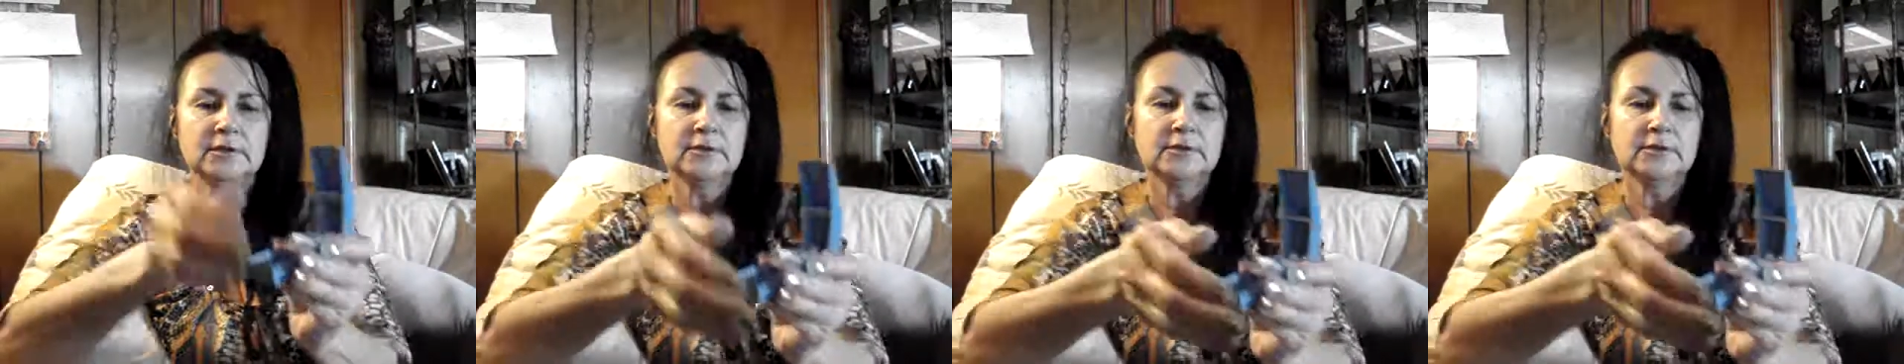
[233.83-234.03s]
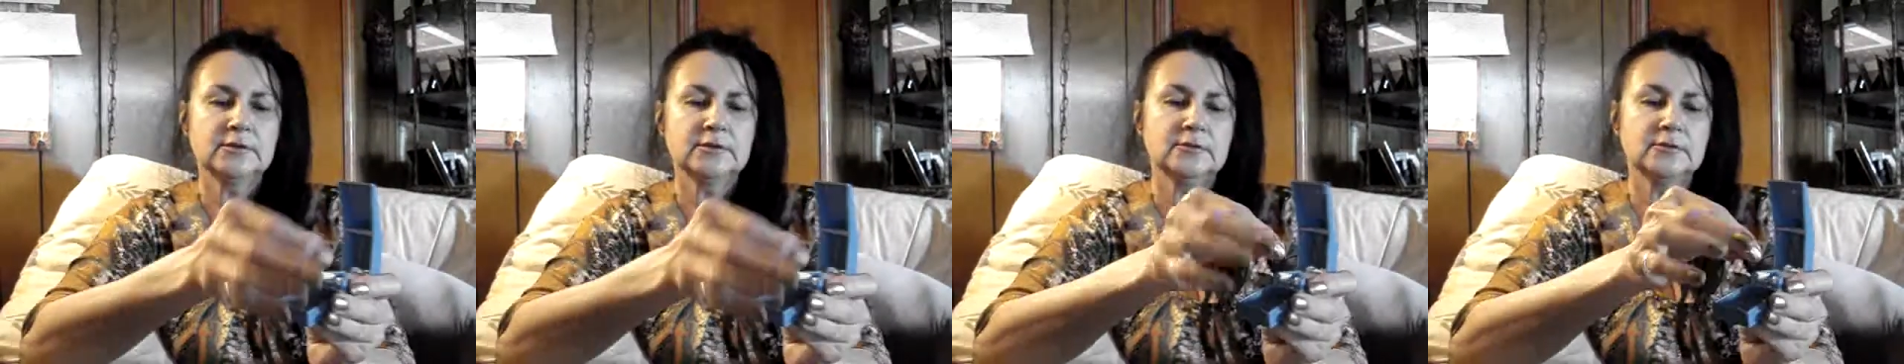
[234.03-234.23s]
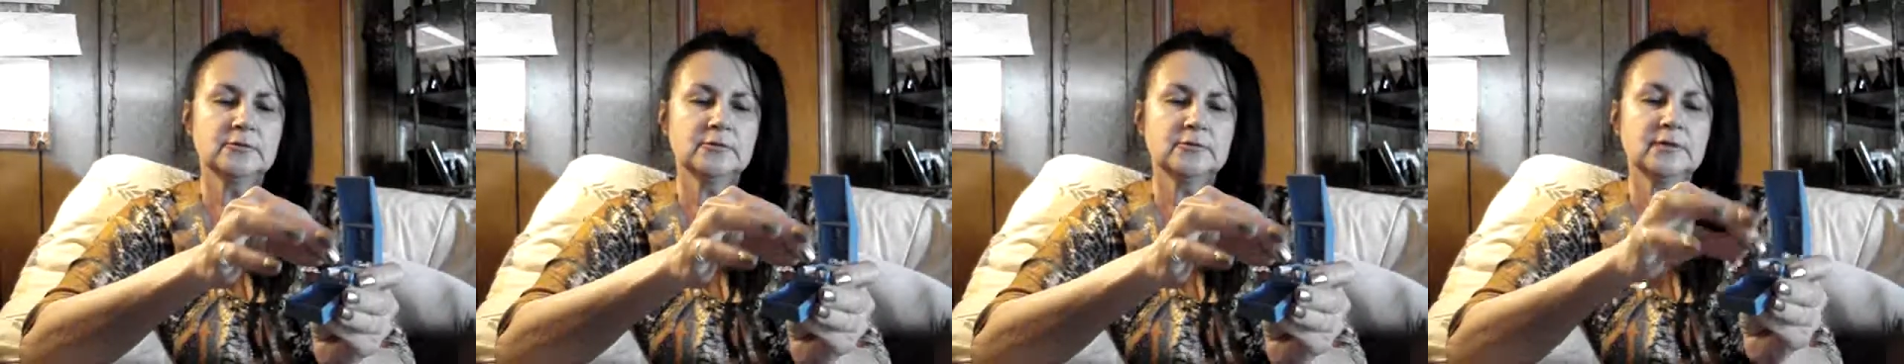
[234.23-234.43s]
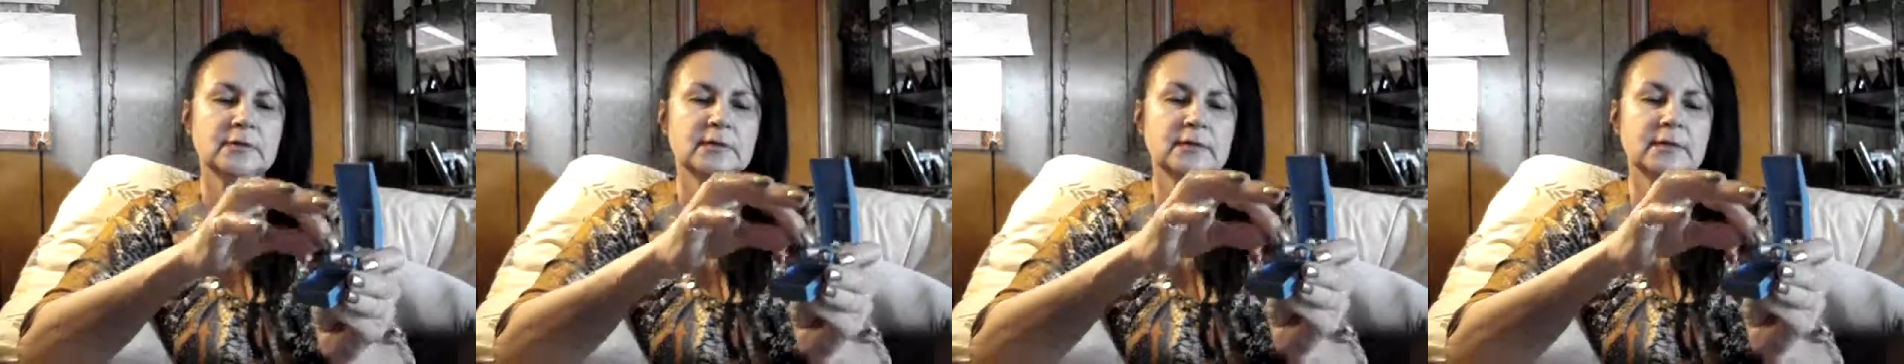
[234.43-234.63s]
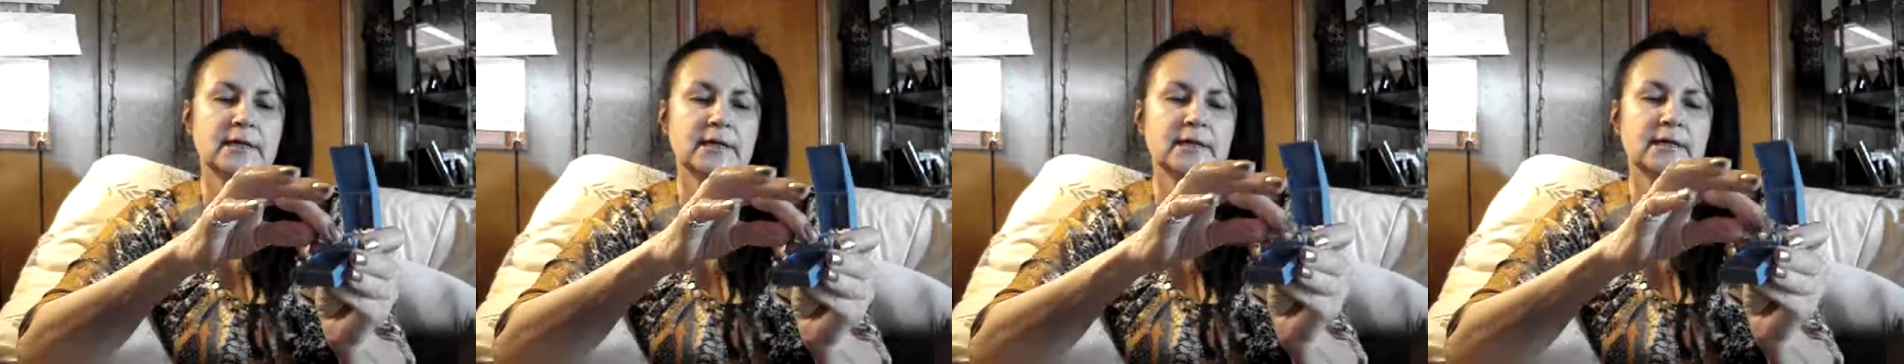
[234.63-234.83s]
you
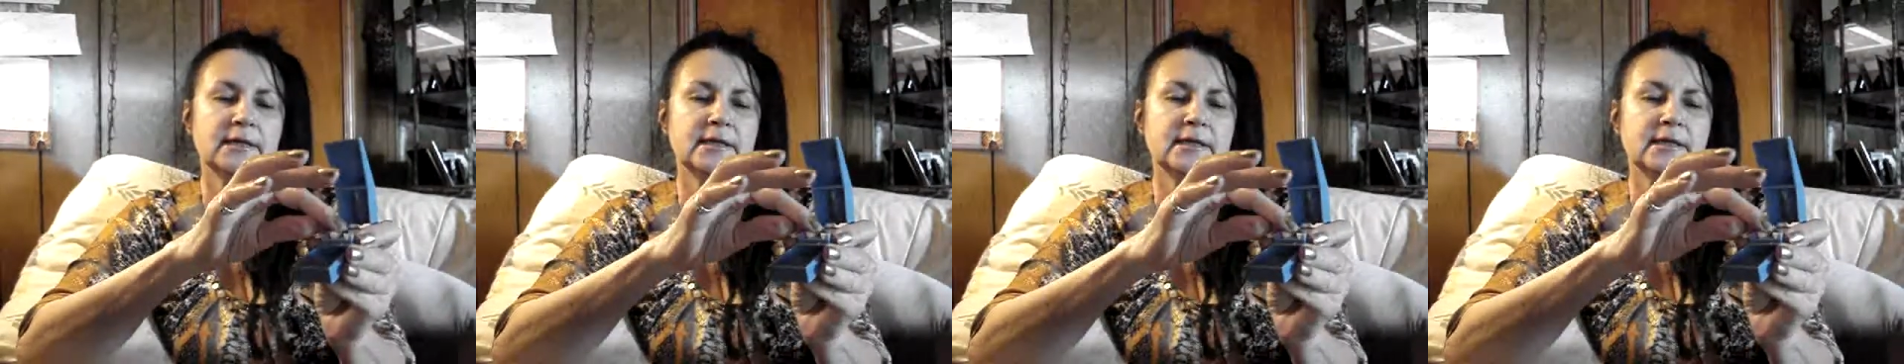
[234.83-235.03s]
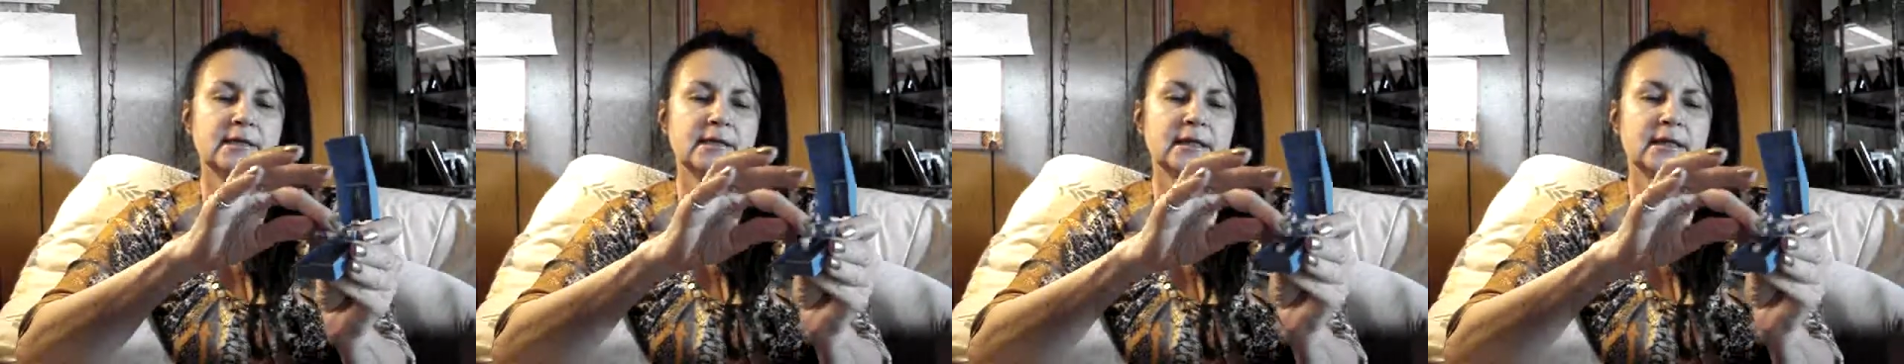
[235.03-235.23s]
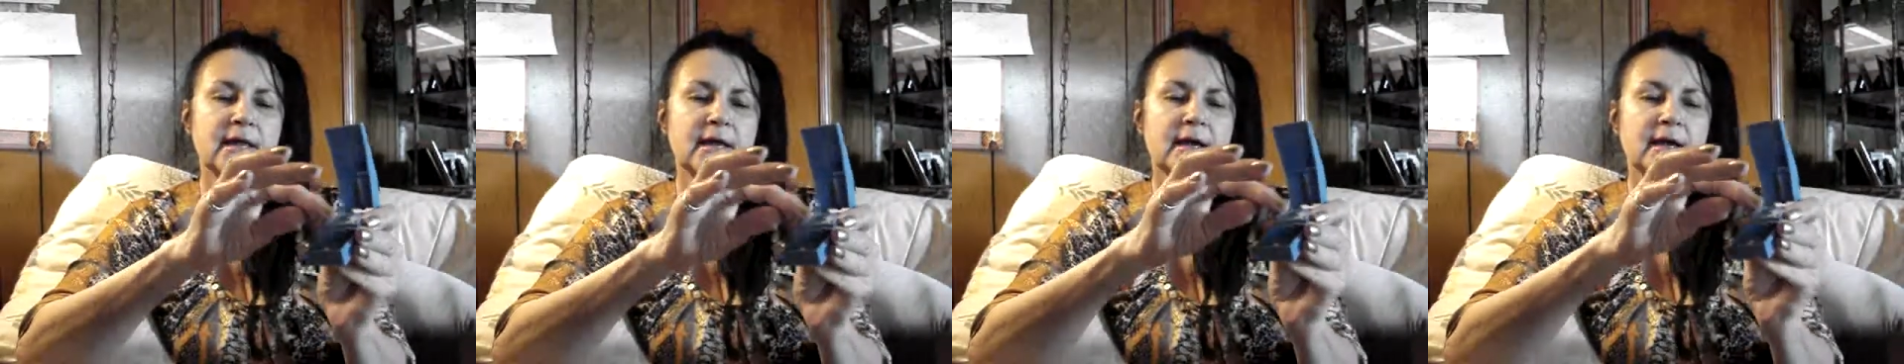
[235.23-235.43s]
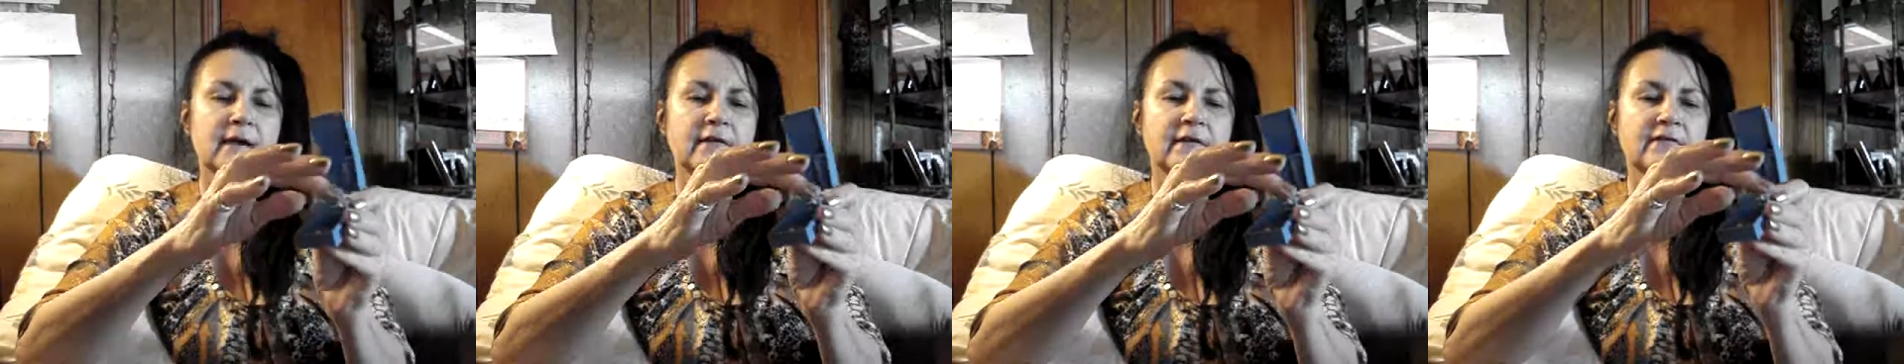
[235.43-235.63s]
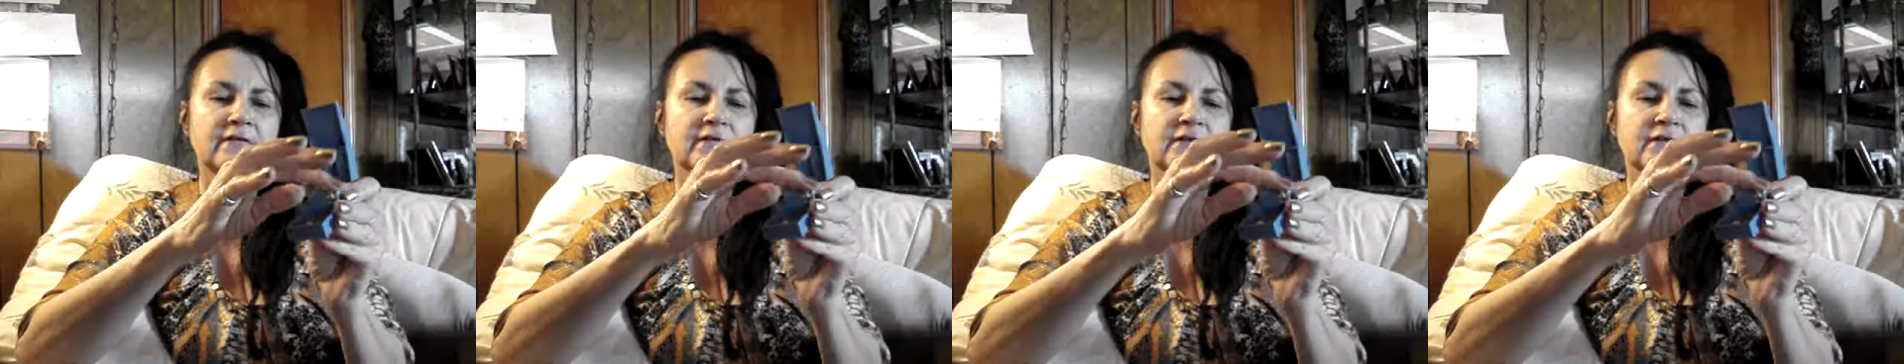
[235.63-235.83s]
cut it in
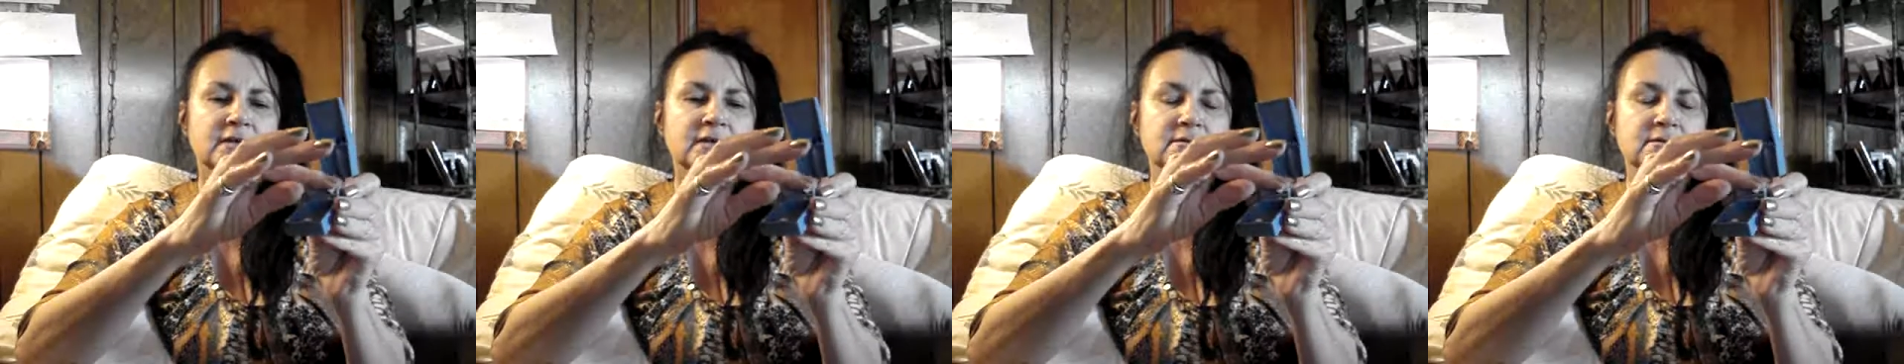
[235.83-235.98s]
half